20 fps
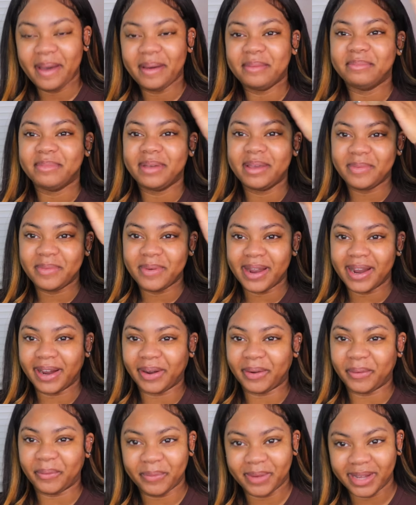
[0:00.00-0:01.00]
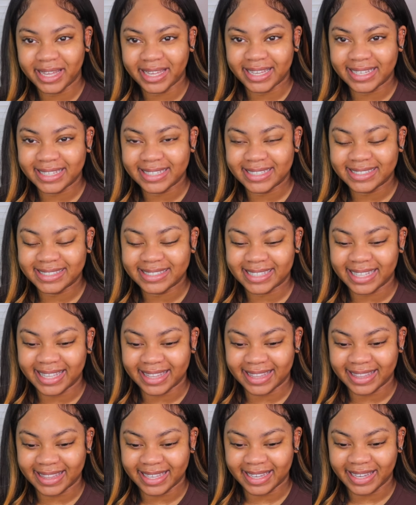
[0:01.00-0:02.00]
me wearing wigs
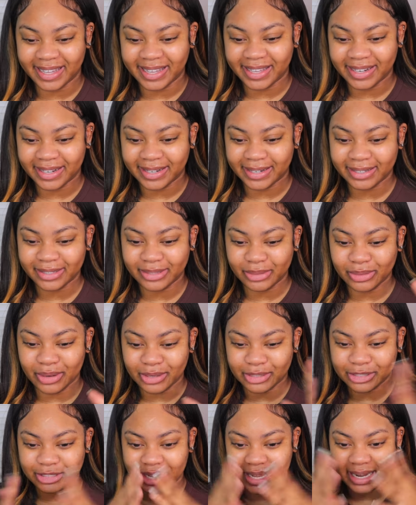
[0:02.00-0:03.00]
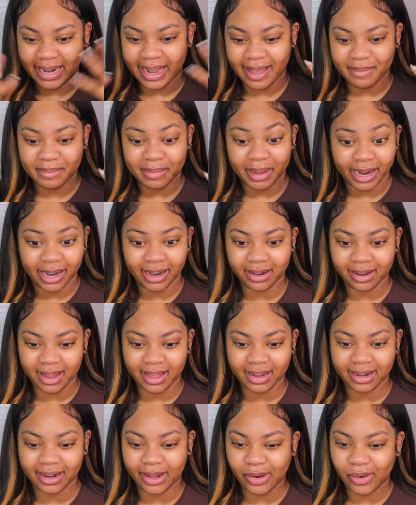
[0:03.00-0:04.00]
and then, you know, trying to have my
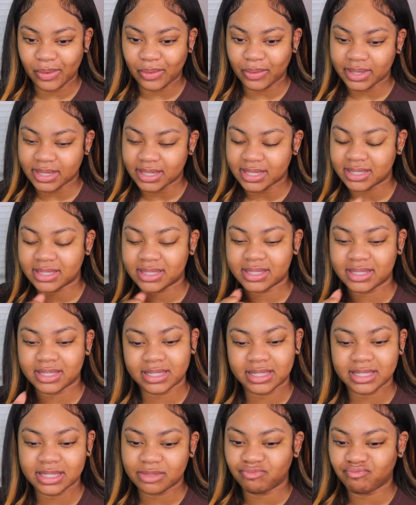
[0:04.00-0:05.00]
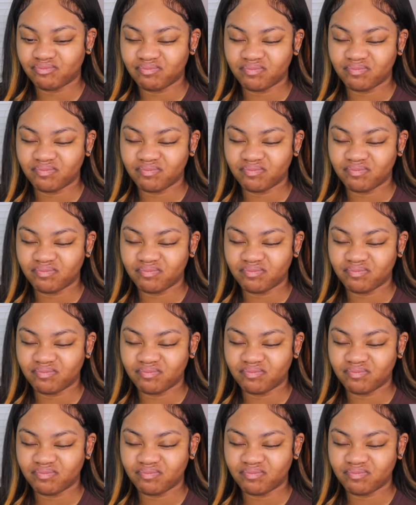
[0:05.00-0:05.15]
hairline out, it's,